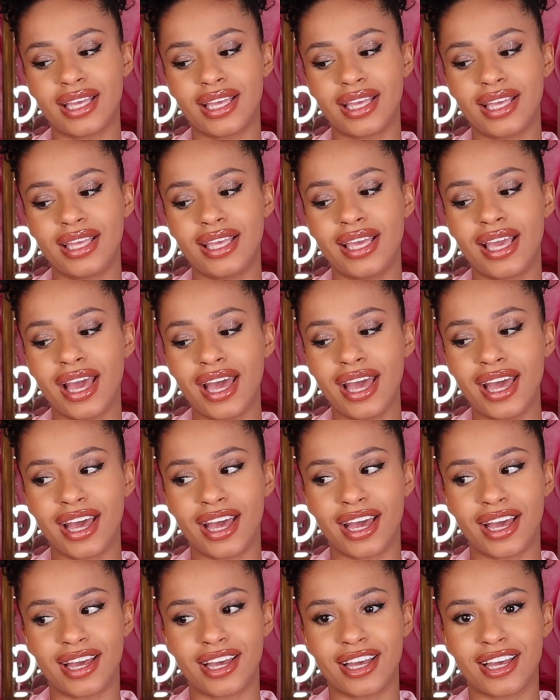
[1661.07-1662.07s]

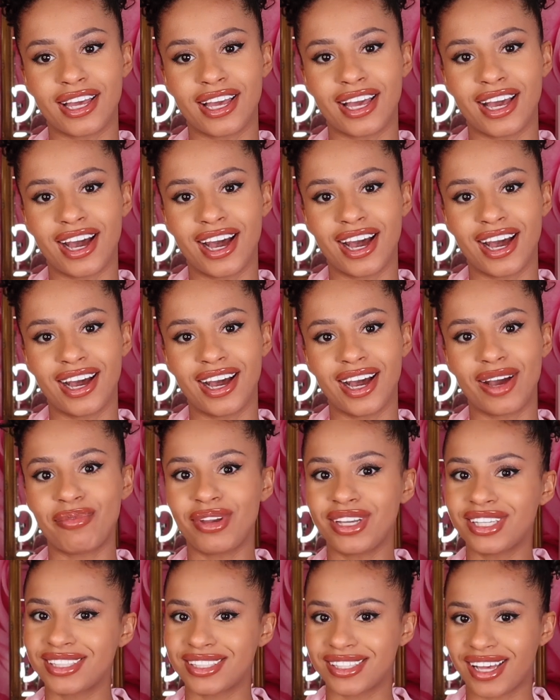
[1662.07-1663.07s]
yeah, I'm
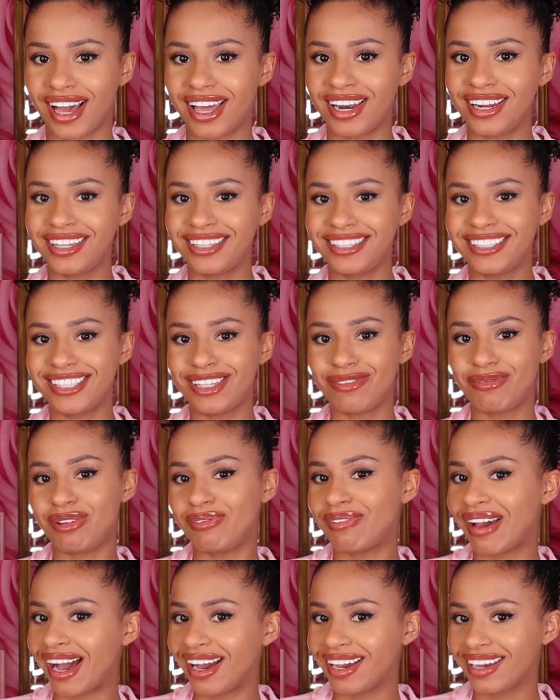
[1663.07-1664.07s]
excited to be
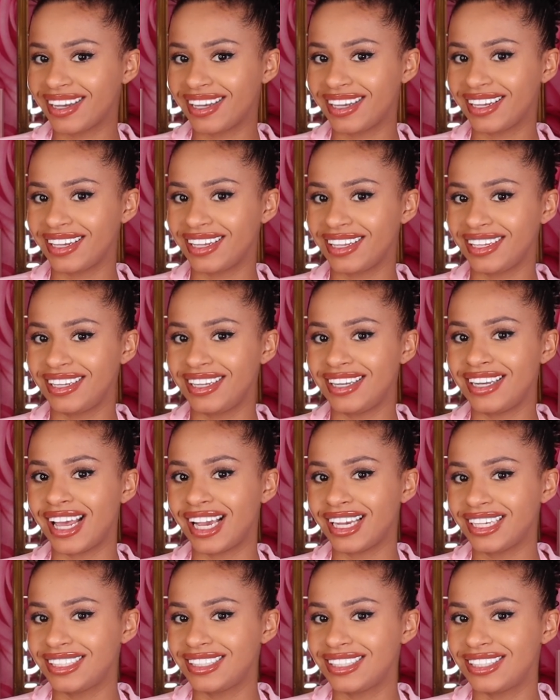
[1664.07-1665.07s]
back
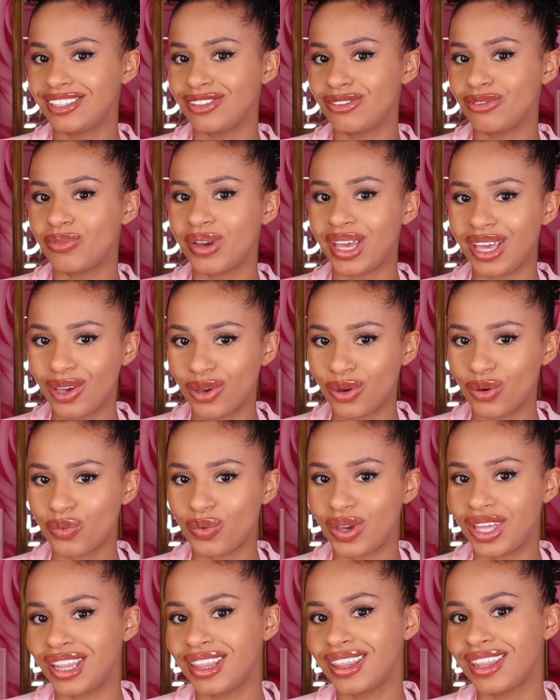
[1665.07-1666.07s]
next week
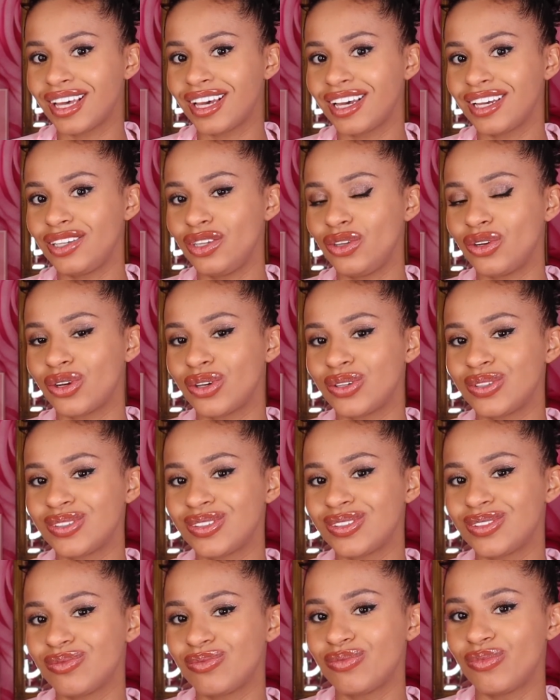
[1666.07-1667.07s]
with, you know,
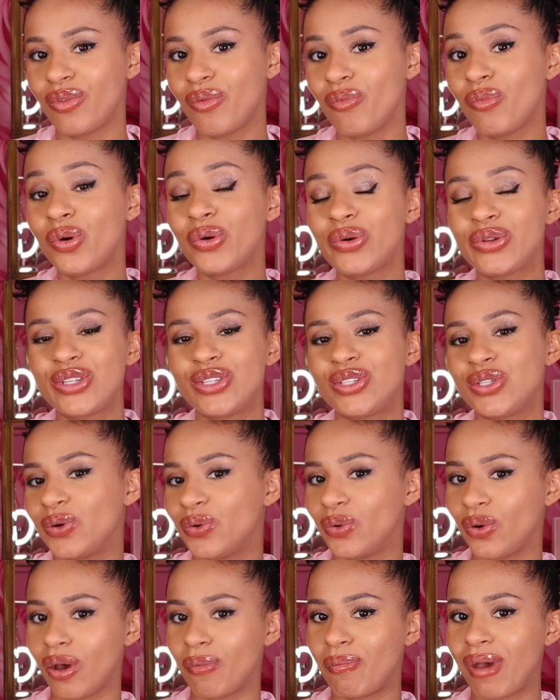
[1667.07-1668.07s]
more to
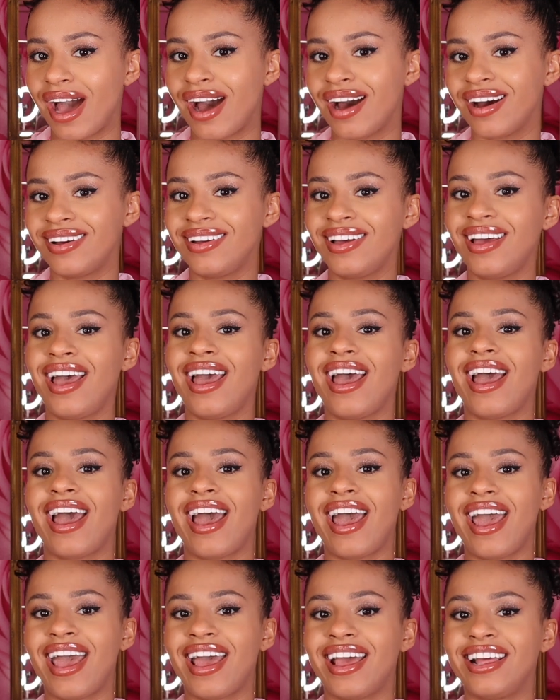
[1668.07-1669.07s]
talk about.
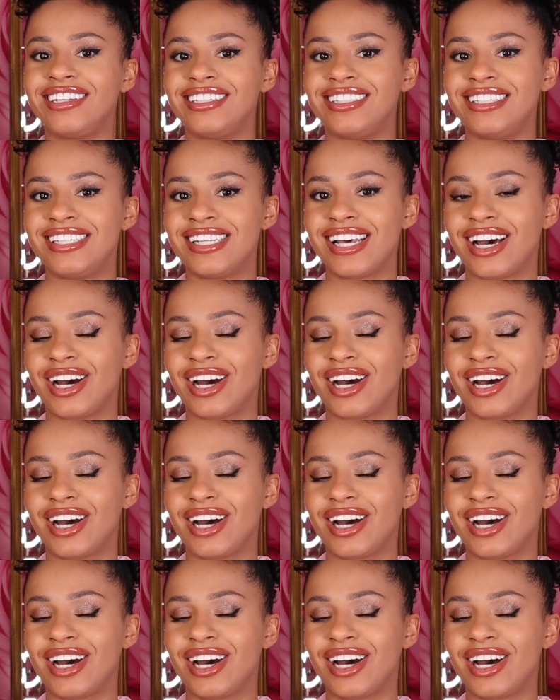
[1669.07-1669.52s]
And